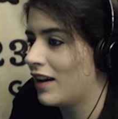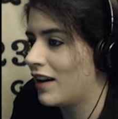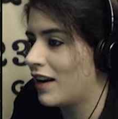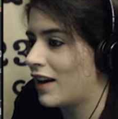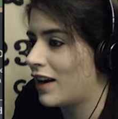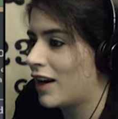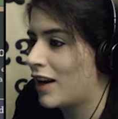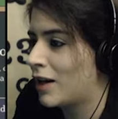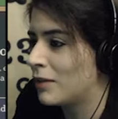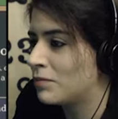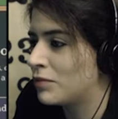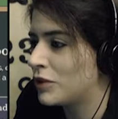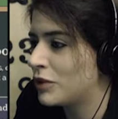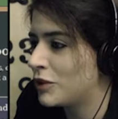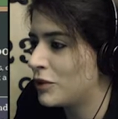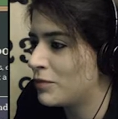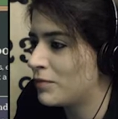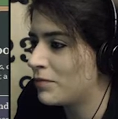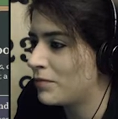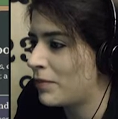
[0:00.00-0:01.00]

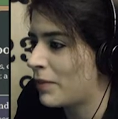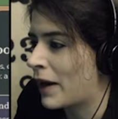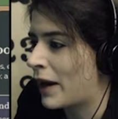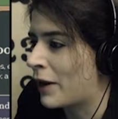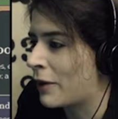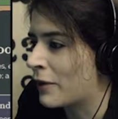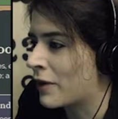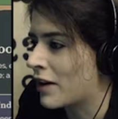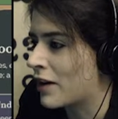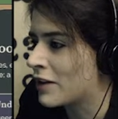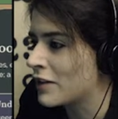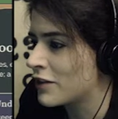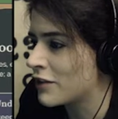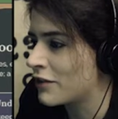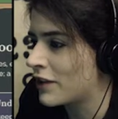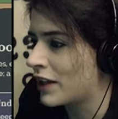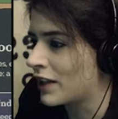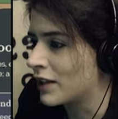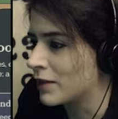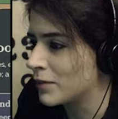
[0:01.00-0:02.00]
Bloomflower
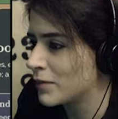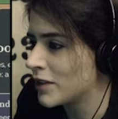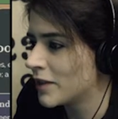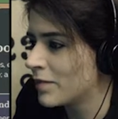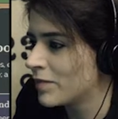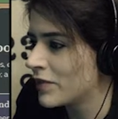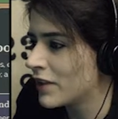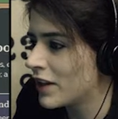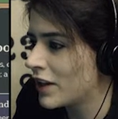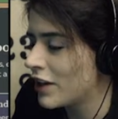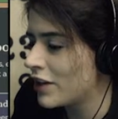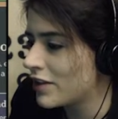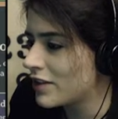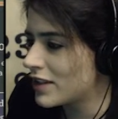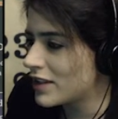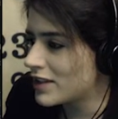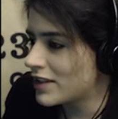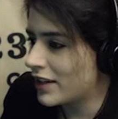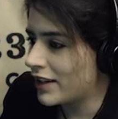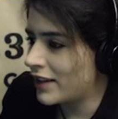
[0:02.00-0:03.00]
undeveloped. Here
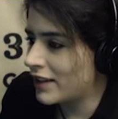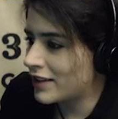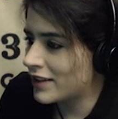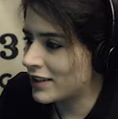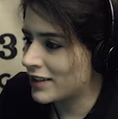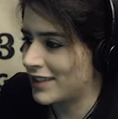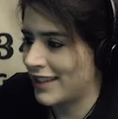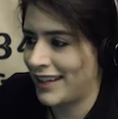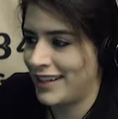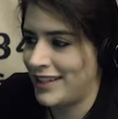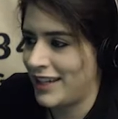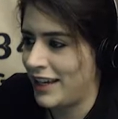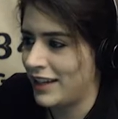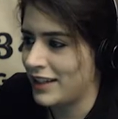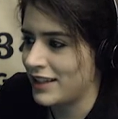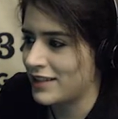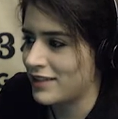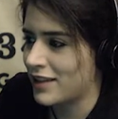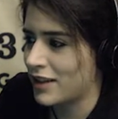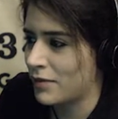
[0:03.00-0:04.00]
the
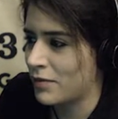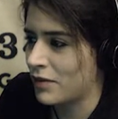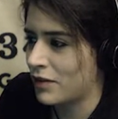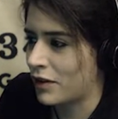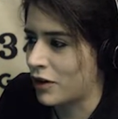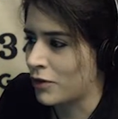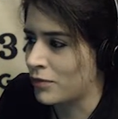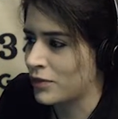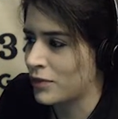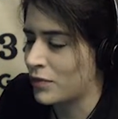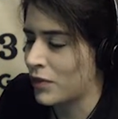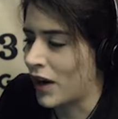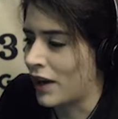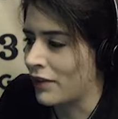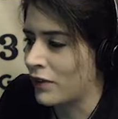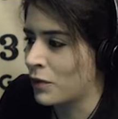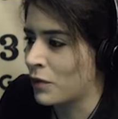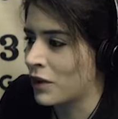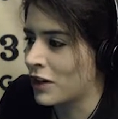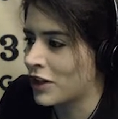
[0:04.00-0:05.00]
Titanians keep their homes in
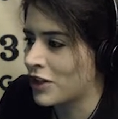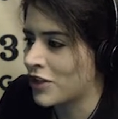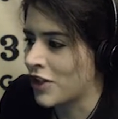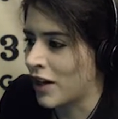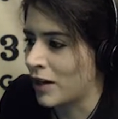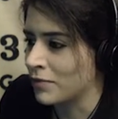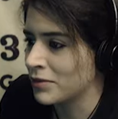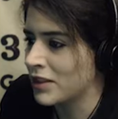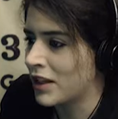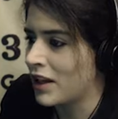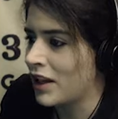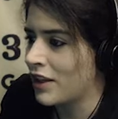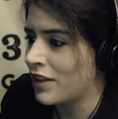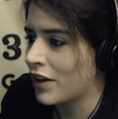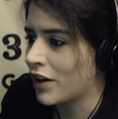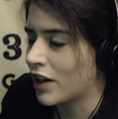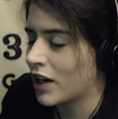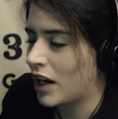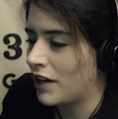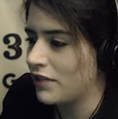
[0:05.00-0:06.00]
private workshops.
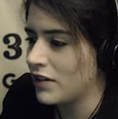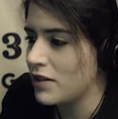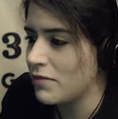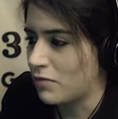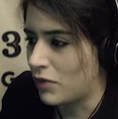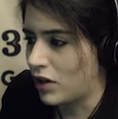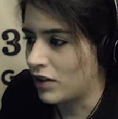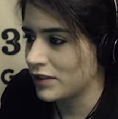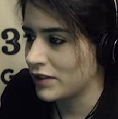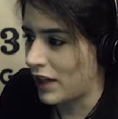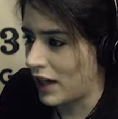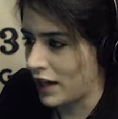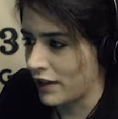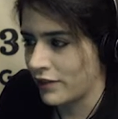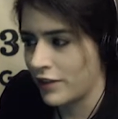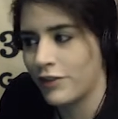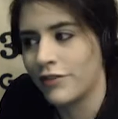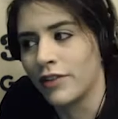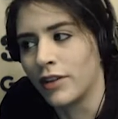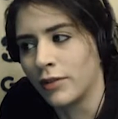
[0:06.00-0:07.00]
They are covered in moss,
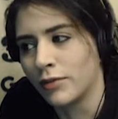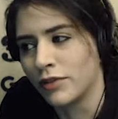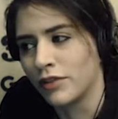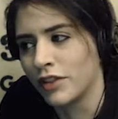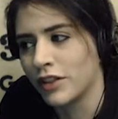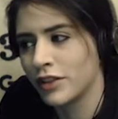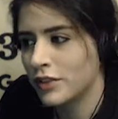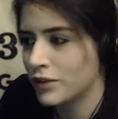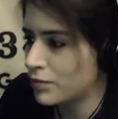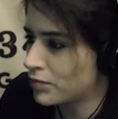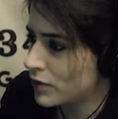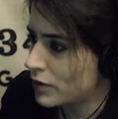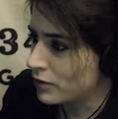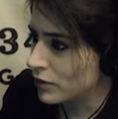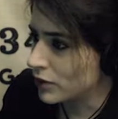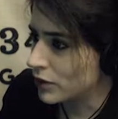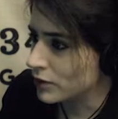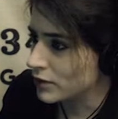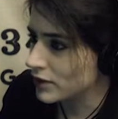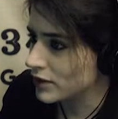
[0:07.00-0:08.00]
ivy, fungus,
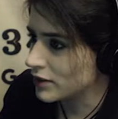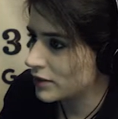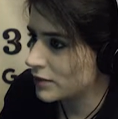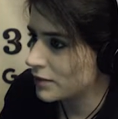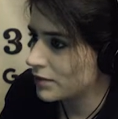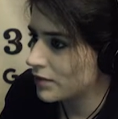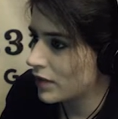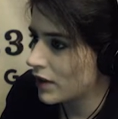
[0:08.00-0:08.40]
primroses.